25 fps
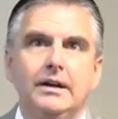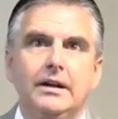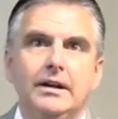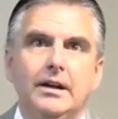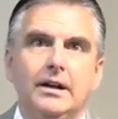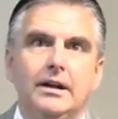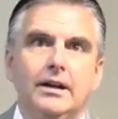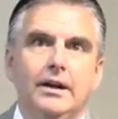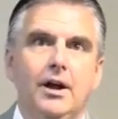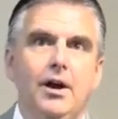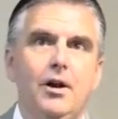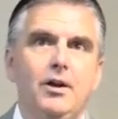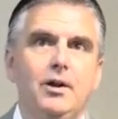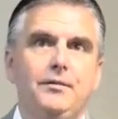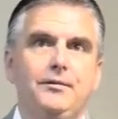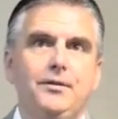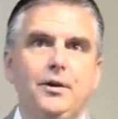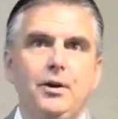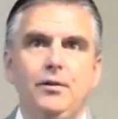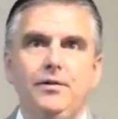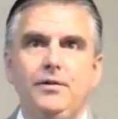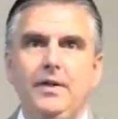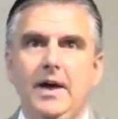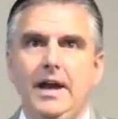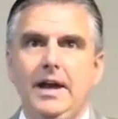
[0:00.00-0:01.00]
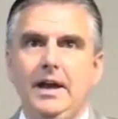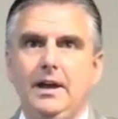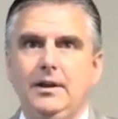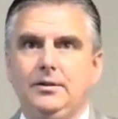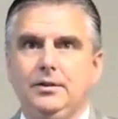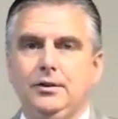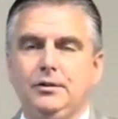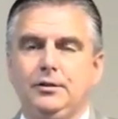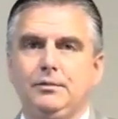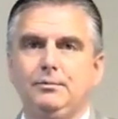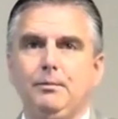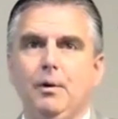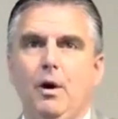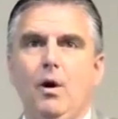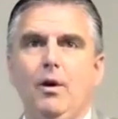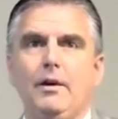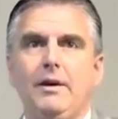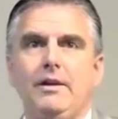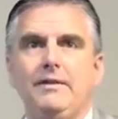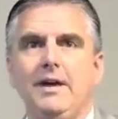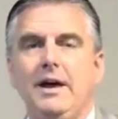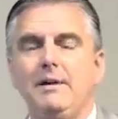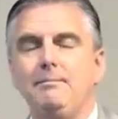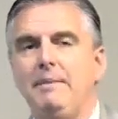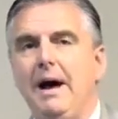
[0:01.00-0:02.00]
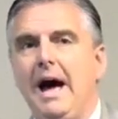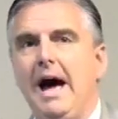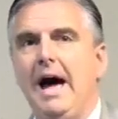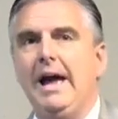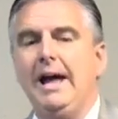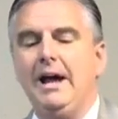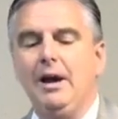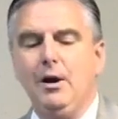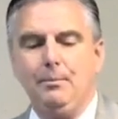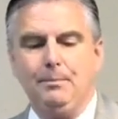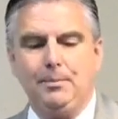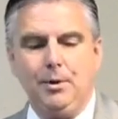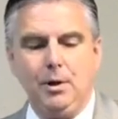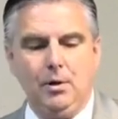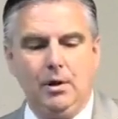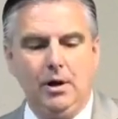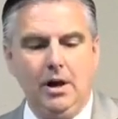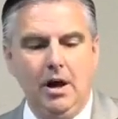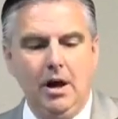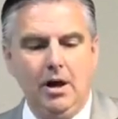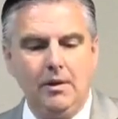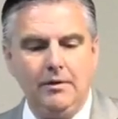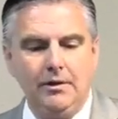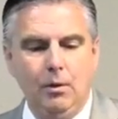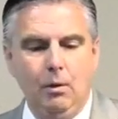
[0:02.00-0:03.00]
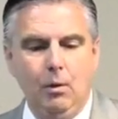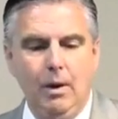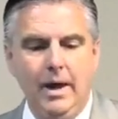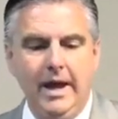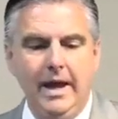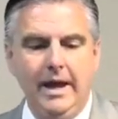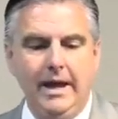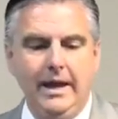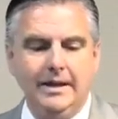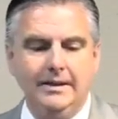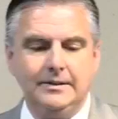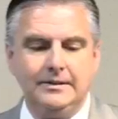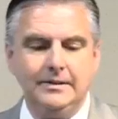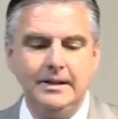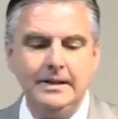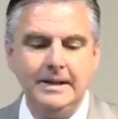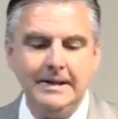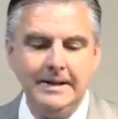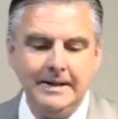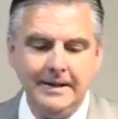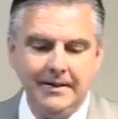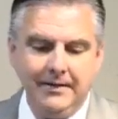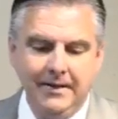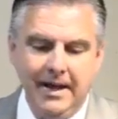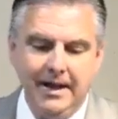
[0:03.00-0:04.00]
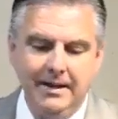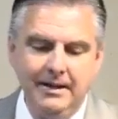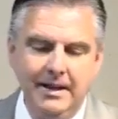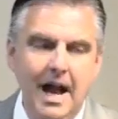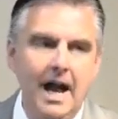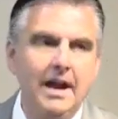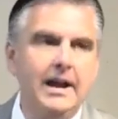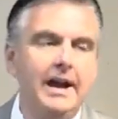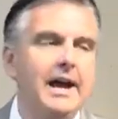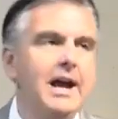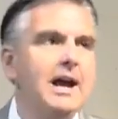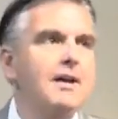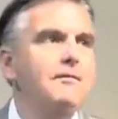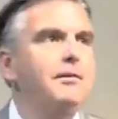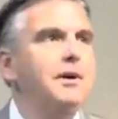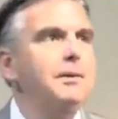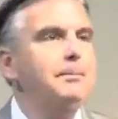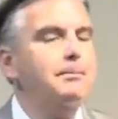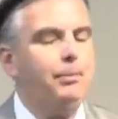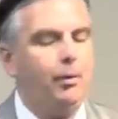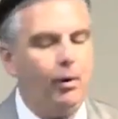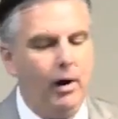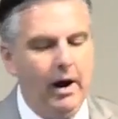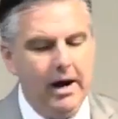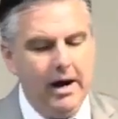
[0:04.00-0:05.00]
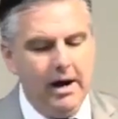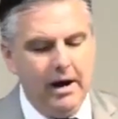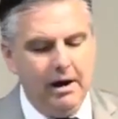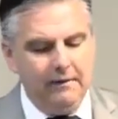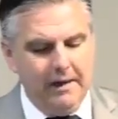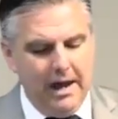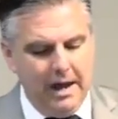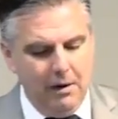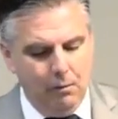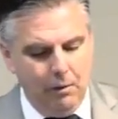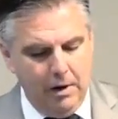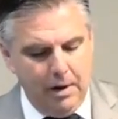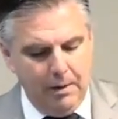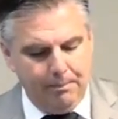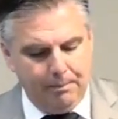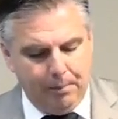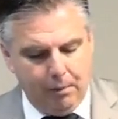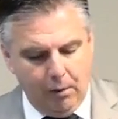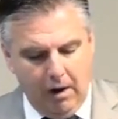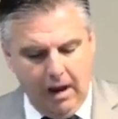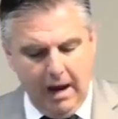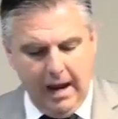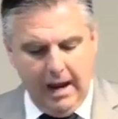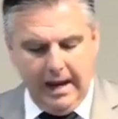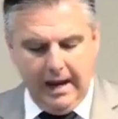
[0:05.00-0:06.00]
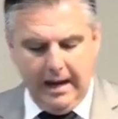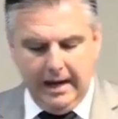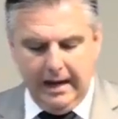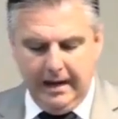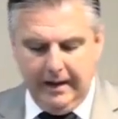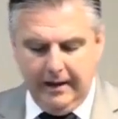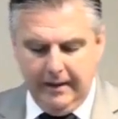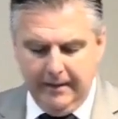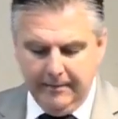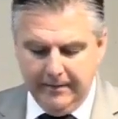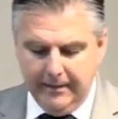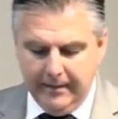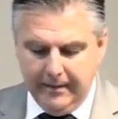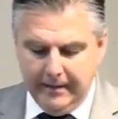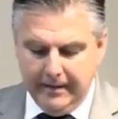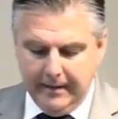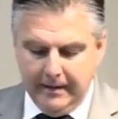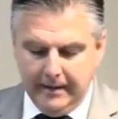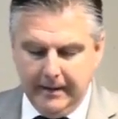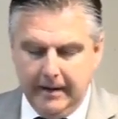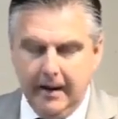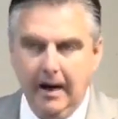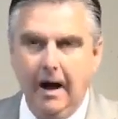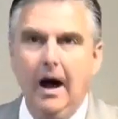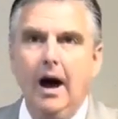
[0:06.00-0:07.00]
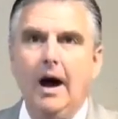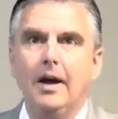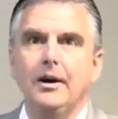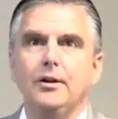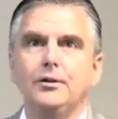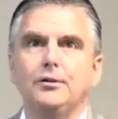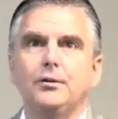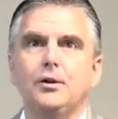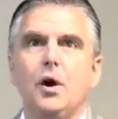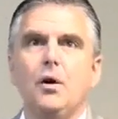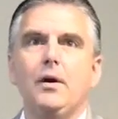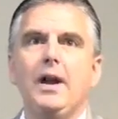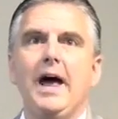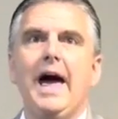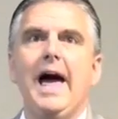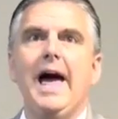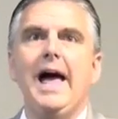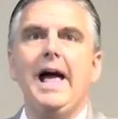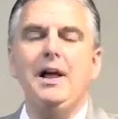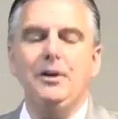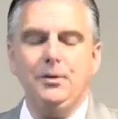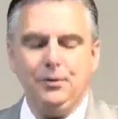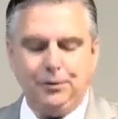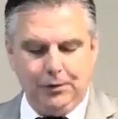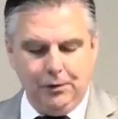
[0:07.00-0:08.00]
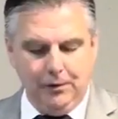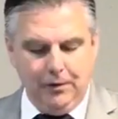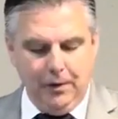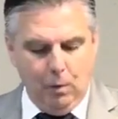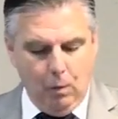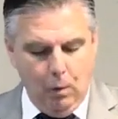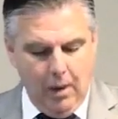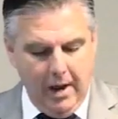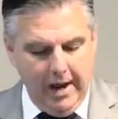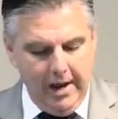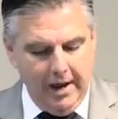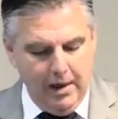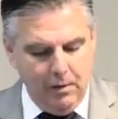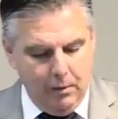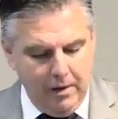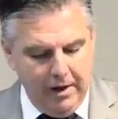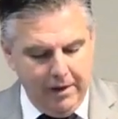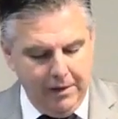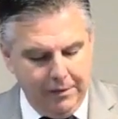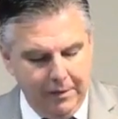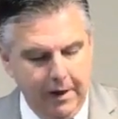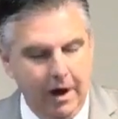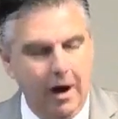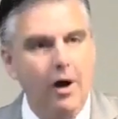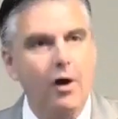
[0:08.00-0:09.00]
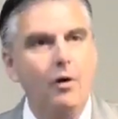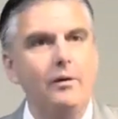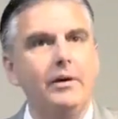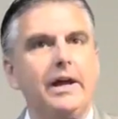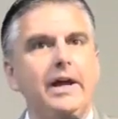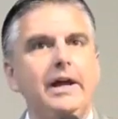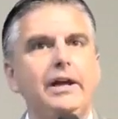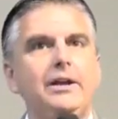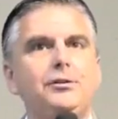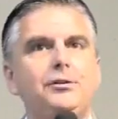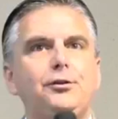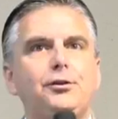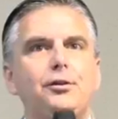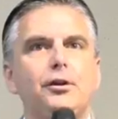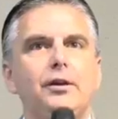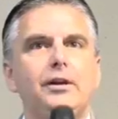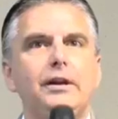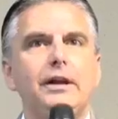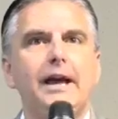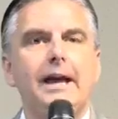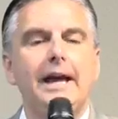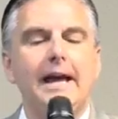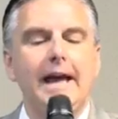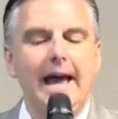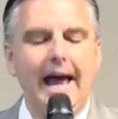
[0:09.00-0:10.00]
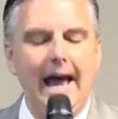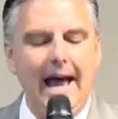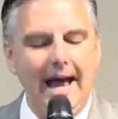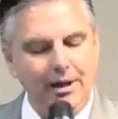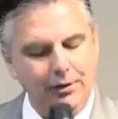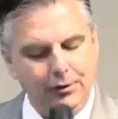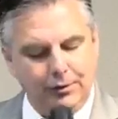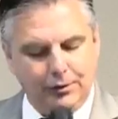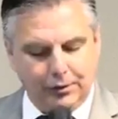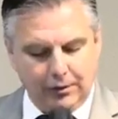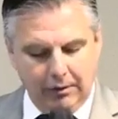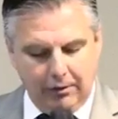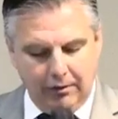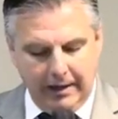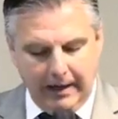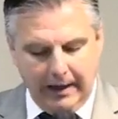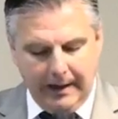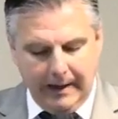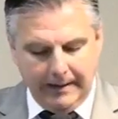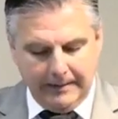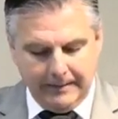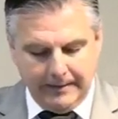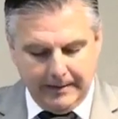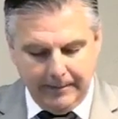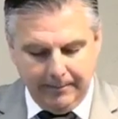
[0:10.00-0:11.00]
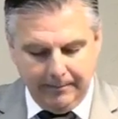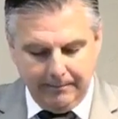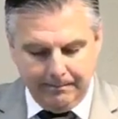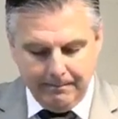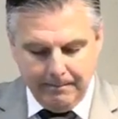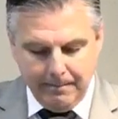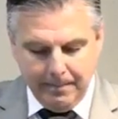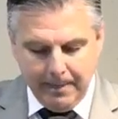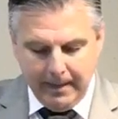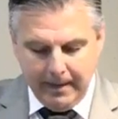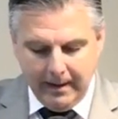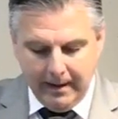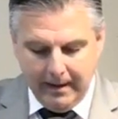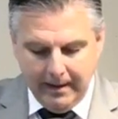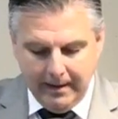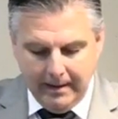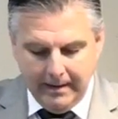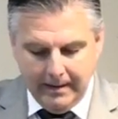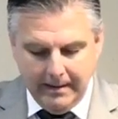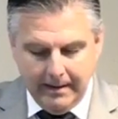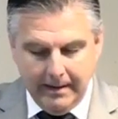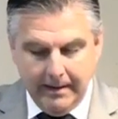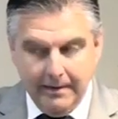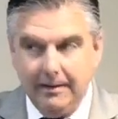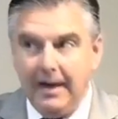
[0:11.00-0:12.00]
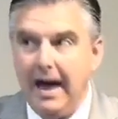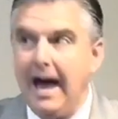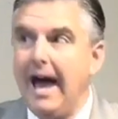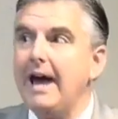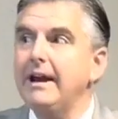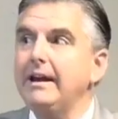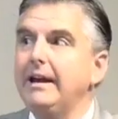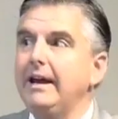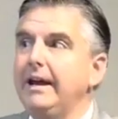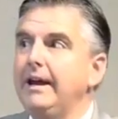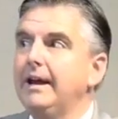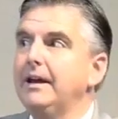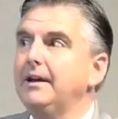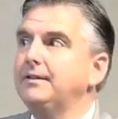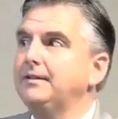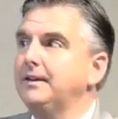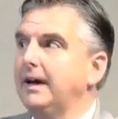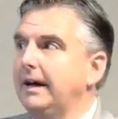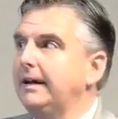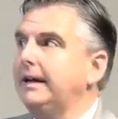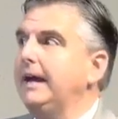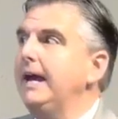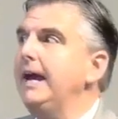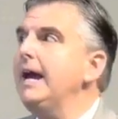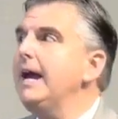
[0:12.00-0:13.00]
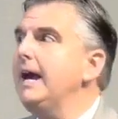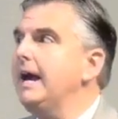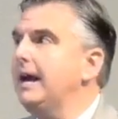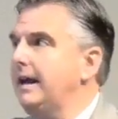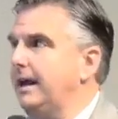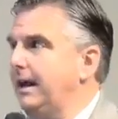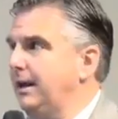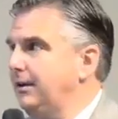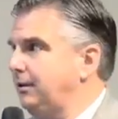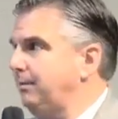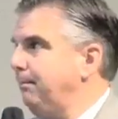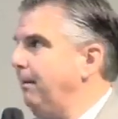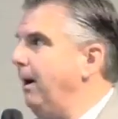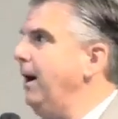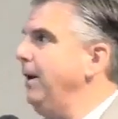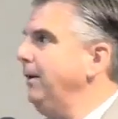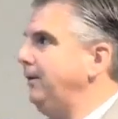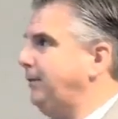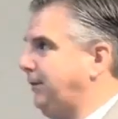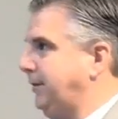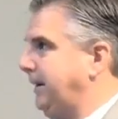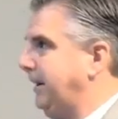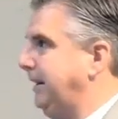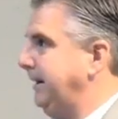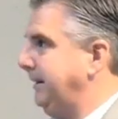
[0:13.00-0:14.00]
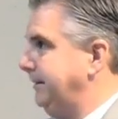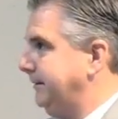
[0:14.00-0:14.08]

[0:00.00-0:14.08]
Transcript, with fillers: learn a few things this morning that might help you along the way is that not every prayer that we pray, God is going to answer the way we thought He should answer it. That is, again, His mercy.